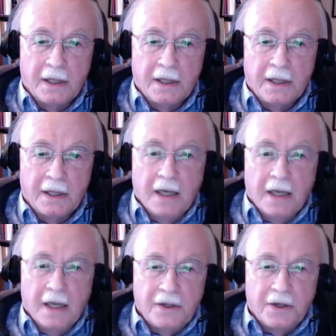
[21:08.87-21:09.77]
In it,
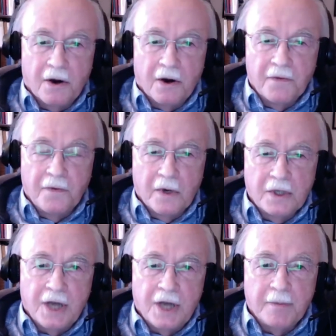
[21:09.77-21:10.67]
there are four
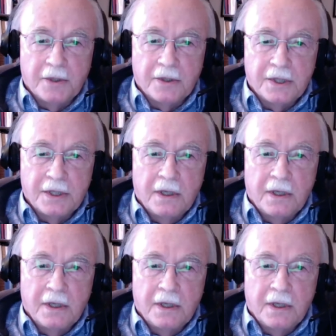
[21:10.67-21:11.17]
chapters